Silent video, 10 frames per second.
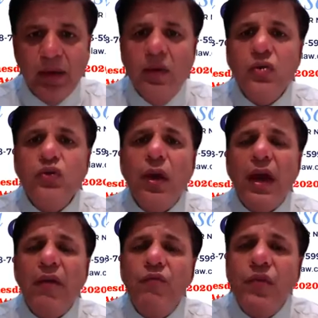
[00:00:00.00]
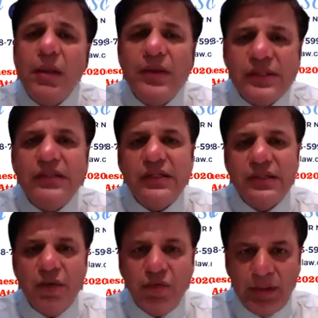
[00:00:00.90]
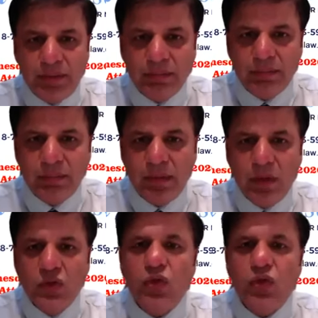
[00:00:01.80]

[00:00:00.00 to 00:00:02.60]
So every business is different. So